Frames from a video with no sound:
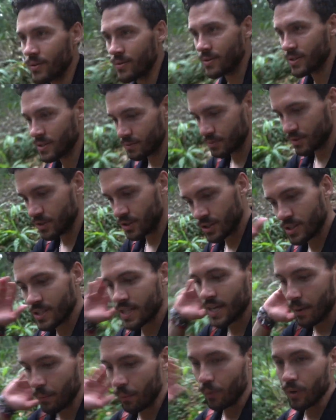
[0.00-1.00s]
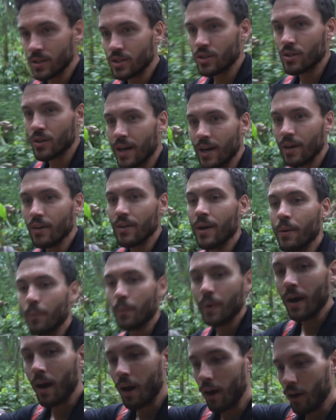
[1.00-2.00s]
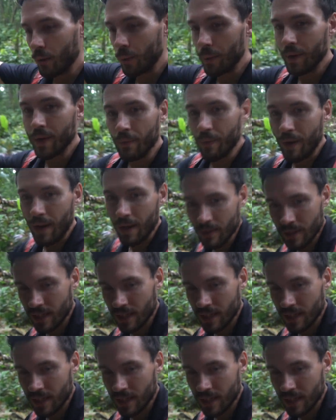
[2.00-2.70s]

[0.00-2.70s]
and it was just that one trail that went all the way around